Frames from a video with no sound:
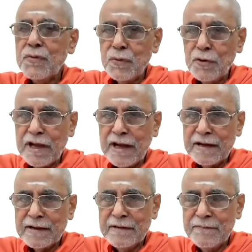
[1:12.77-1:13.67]
so
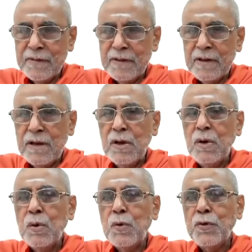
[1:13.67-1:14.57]
that
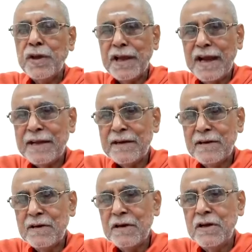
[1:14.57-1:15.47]
we get
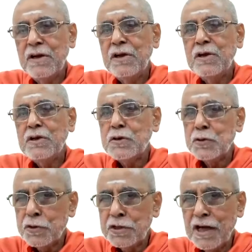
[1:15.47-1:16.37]

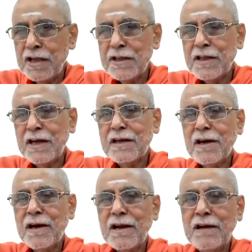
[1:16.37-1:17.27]

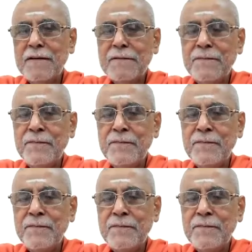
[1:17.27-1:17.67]
shuddhantakarana,